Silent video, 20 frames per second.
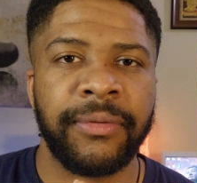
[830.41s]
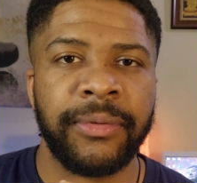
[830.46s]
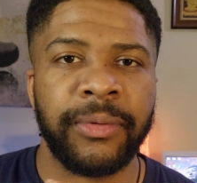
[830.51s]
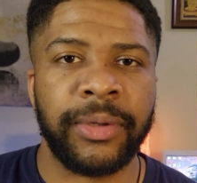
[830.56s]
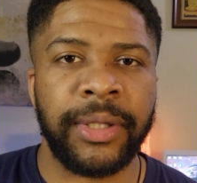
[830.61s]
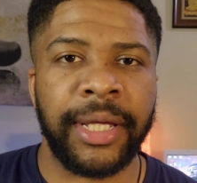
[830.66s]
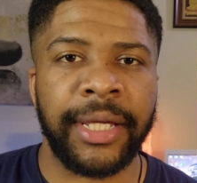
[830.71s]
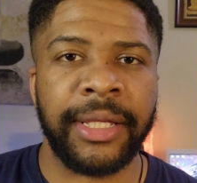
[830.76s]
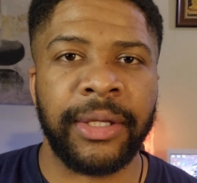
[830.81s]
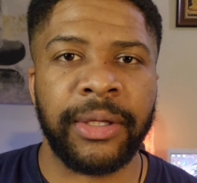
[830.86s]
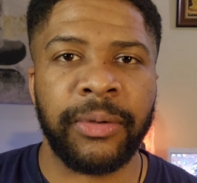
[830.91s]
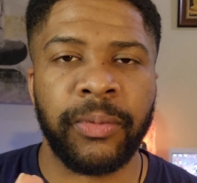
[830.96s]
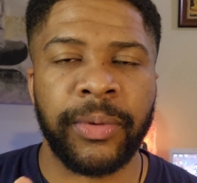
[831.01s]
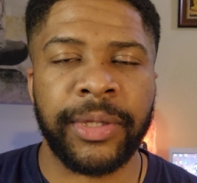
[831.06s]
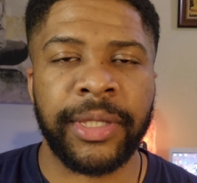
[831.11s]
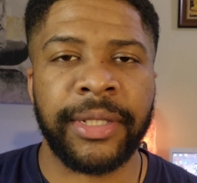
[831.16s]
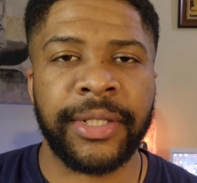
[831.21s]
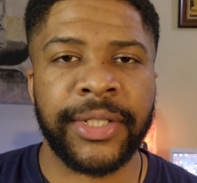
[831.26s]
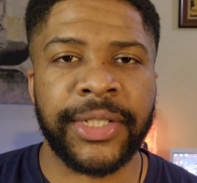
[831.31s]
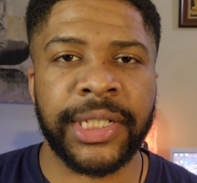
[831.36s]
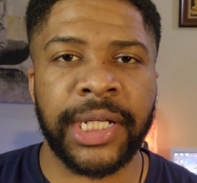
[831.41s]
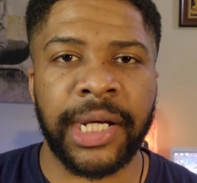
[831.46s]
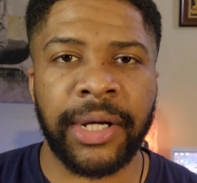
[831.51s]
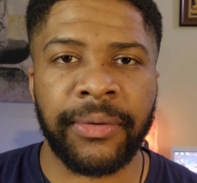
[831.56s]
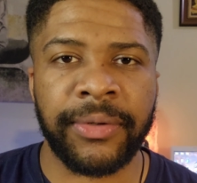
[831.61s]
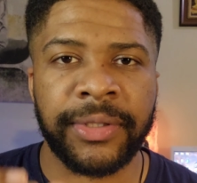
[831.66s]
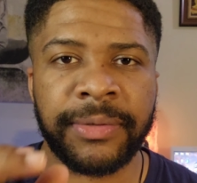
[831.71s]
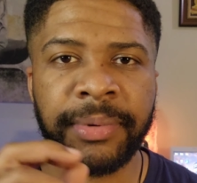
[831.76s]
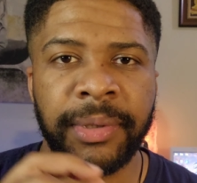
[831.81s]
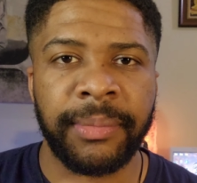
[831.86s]
like within the
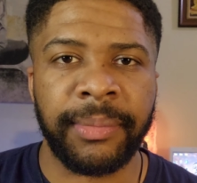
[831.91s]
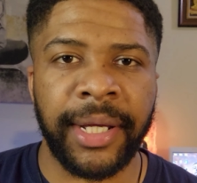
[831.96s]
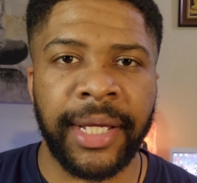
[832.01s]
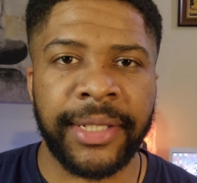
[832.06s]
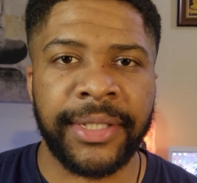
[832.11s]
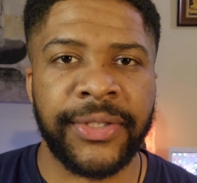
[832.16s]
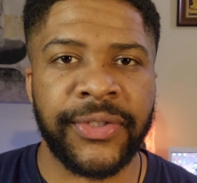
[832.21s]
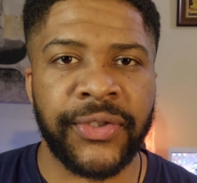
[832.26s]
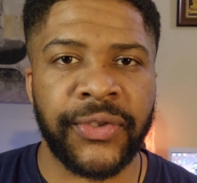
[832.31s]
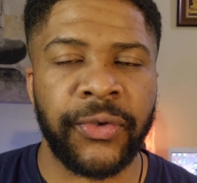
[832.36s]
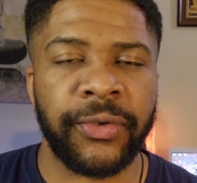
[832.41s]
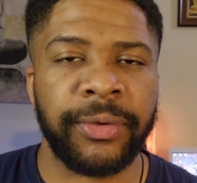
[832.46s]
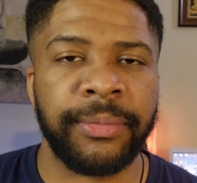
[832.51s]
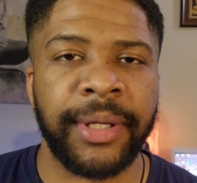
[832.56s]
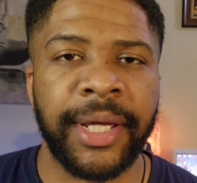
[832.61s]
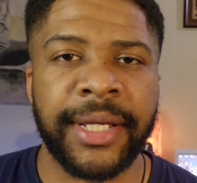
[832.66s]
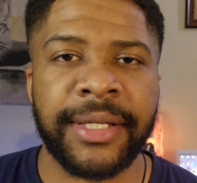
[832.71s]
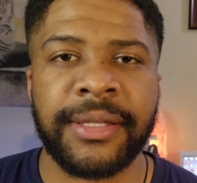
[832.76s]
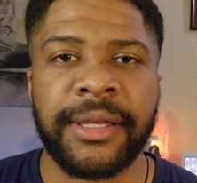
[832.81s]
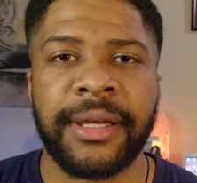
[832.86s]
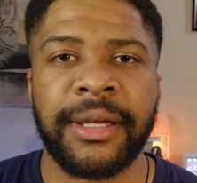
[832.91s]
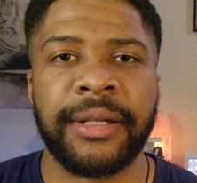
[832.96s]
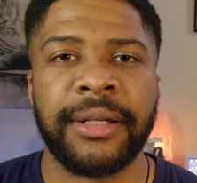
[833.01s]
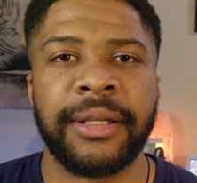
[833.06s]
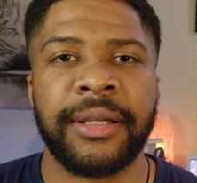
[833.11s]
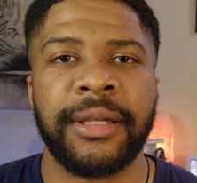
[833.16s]
chakras, put my attention on the backside.